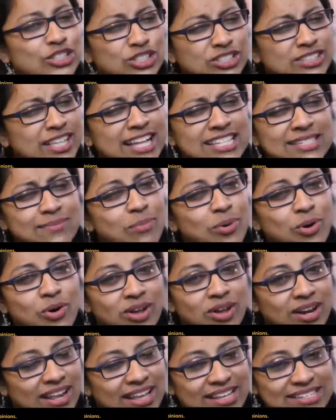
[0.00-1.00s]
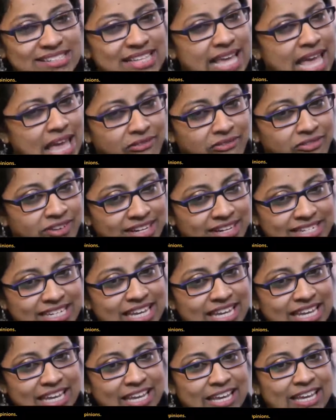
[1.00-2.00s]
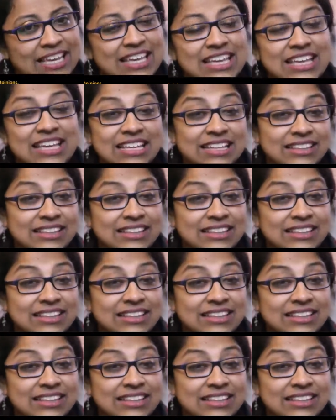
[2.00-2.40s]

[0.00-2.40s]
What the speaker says: So that's more or less every day.